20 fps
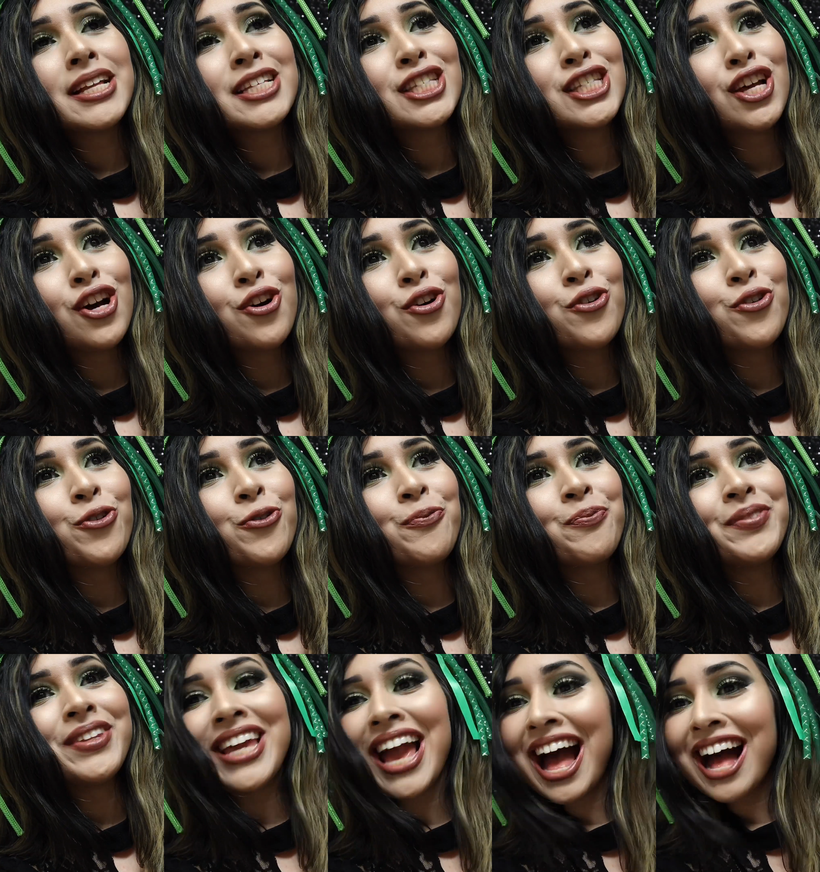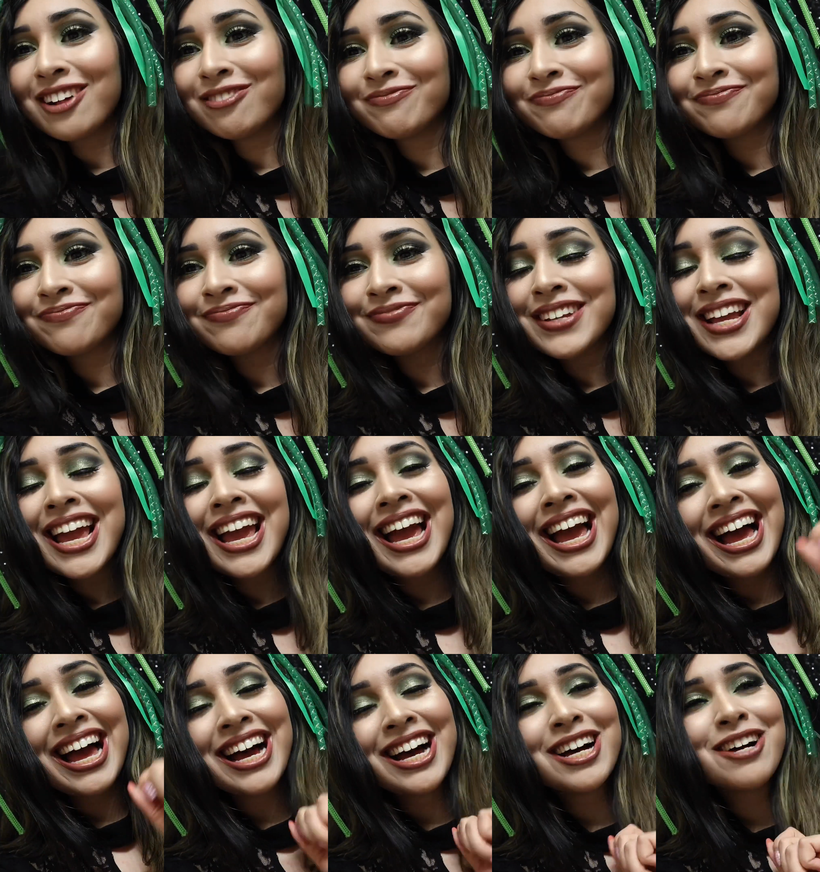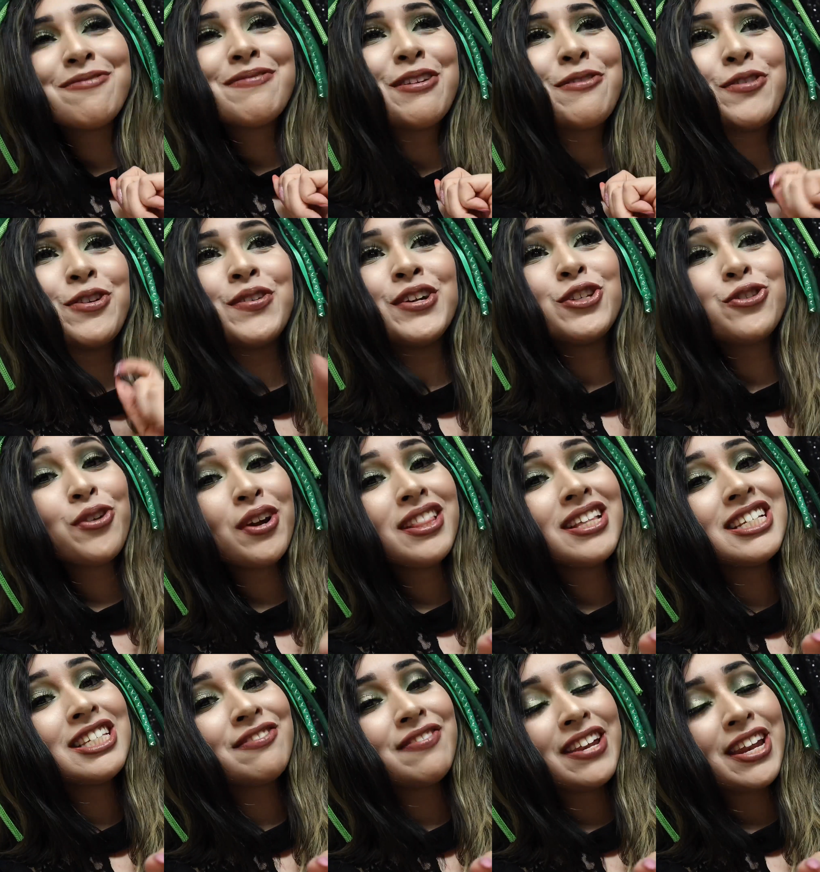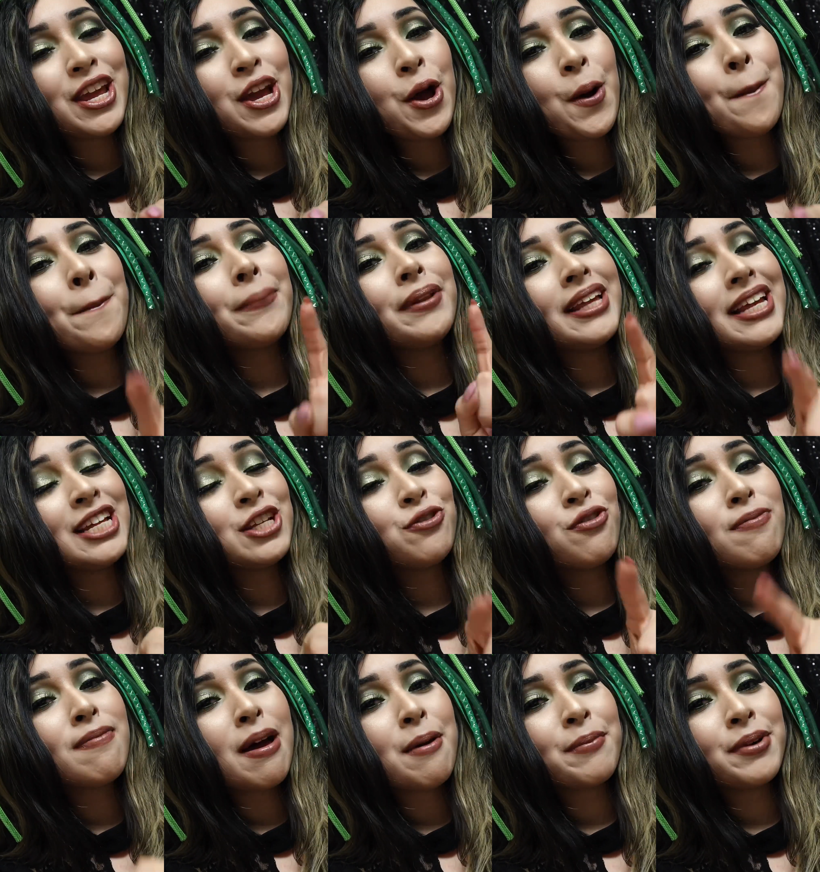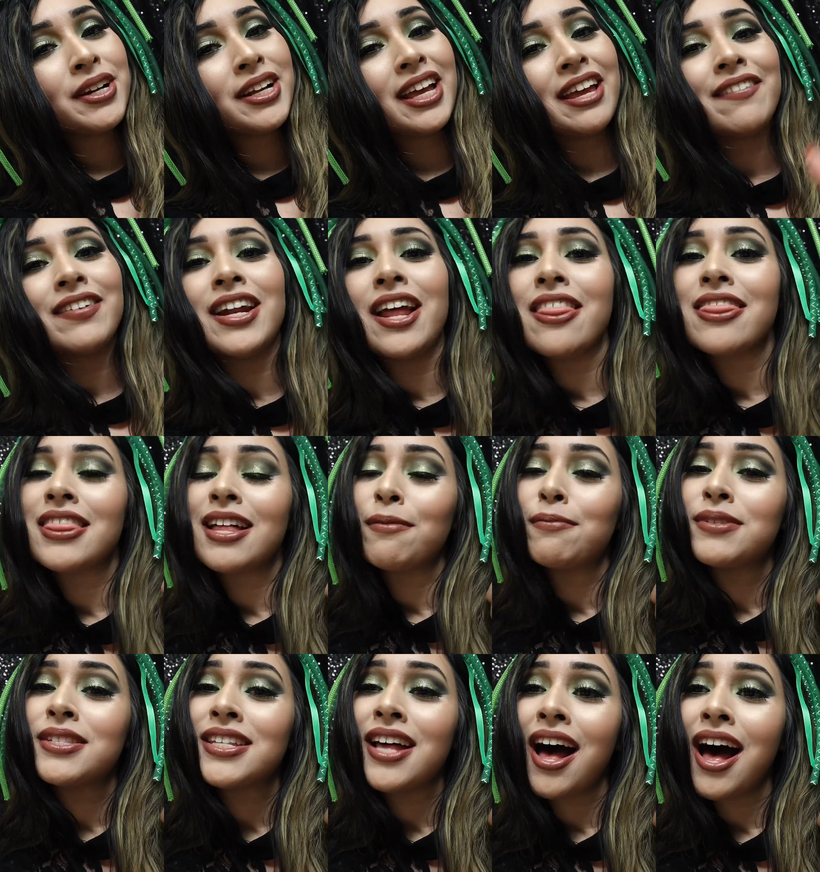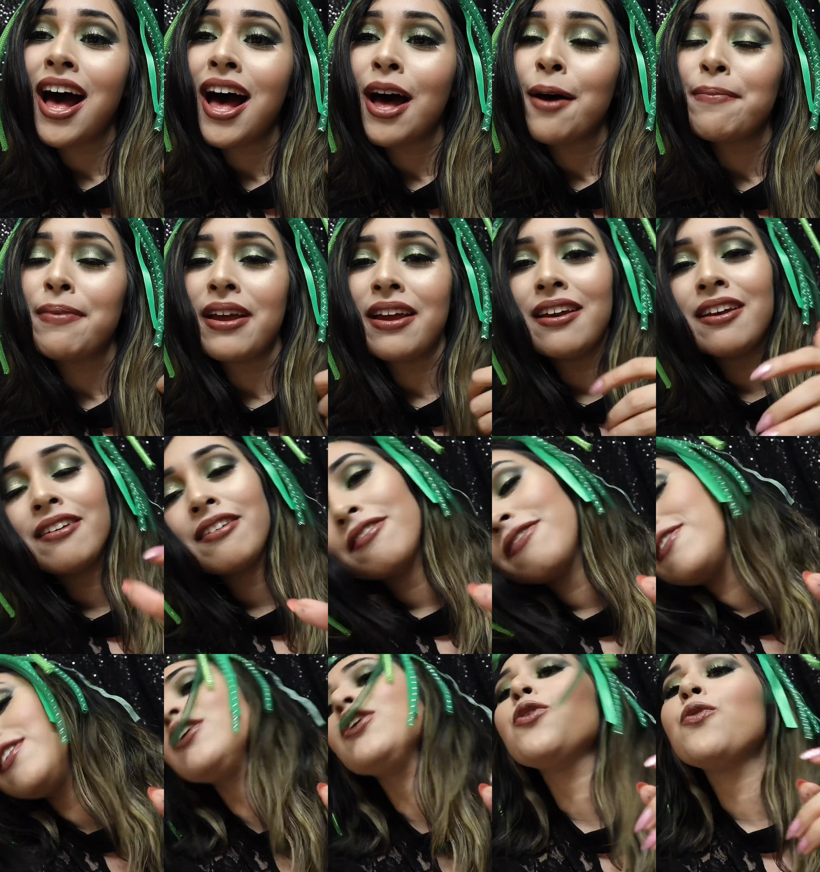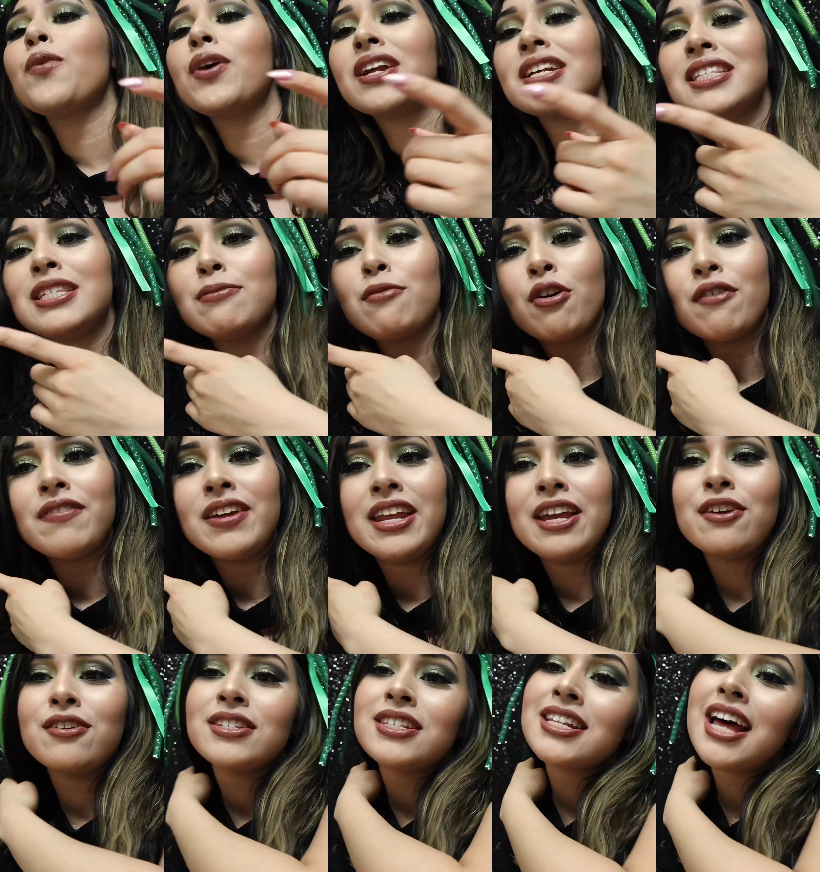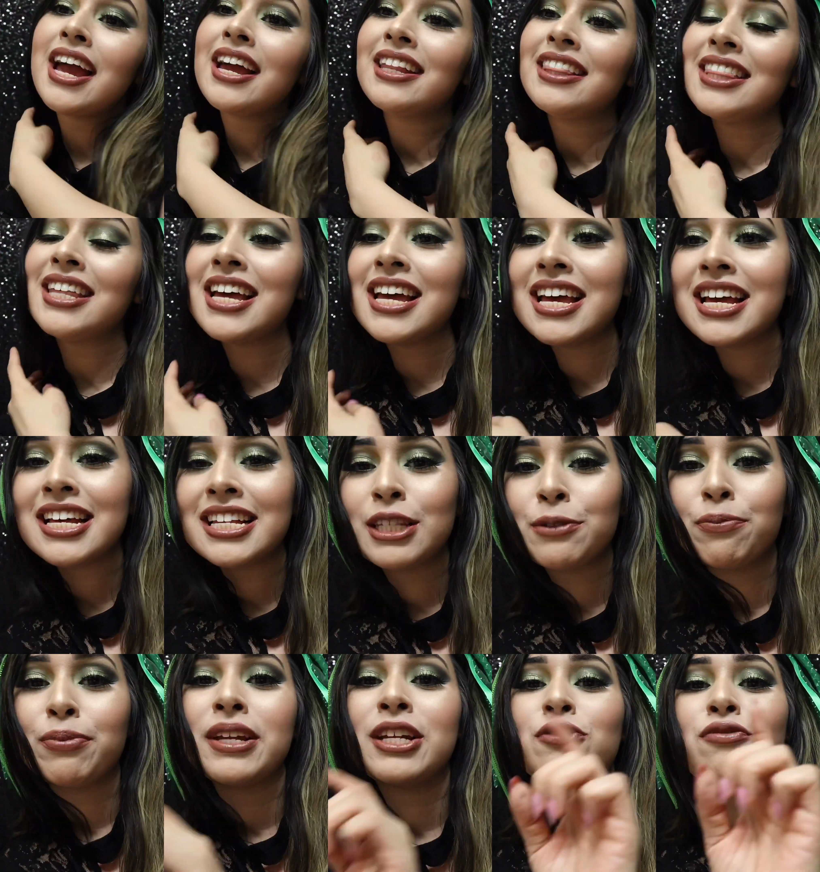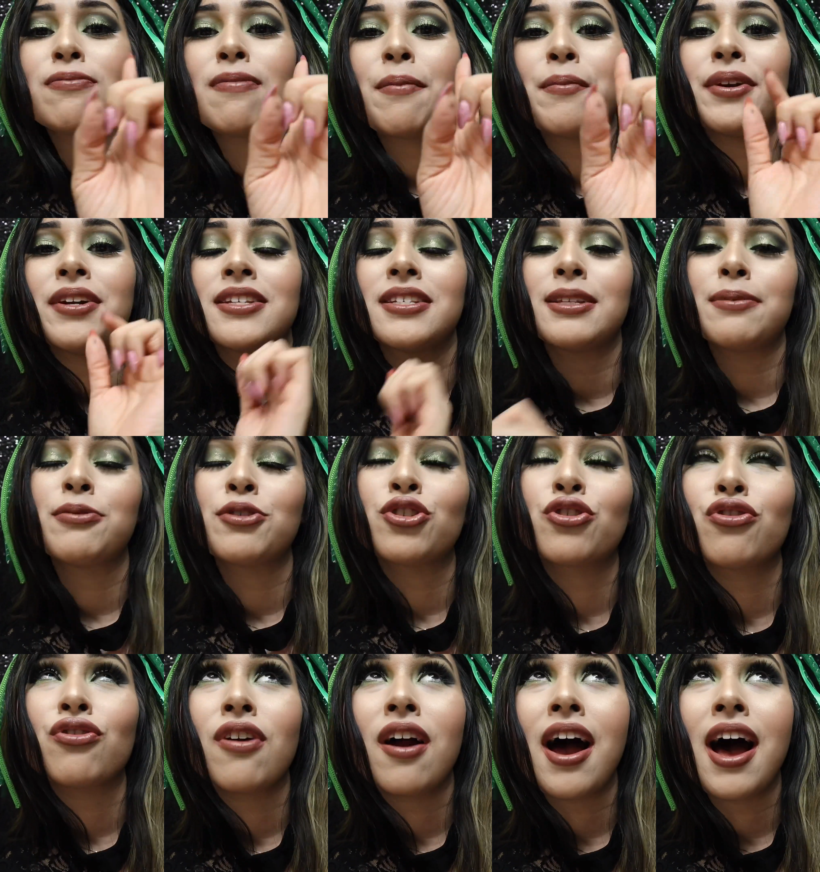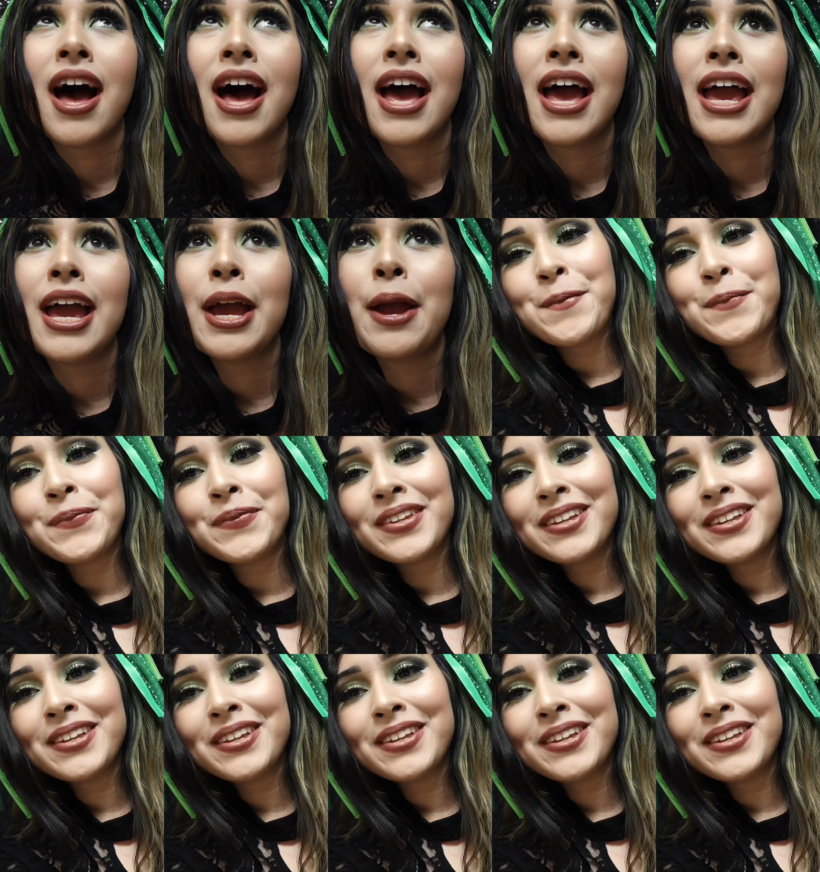So yeah. If you enjoyed this video, please remember to give it a thumbs up. If you want to see more videos like this, please remember to subscribe.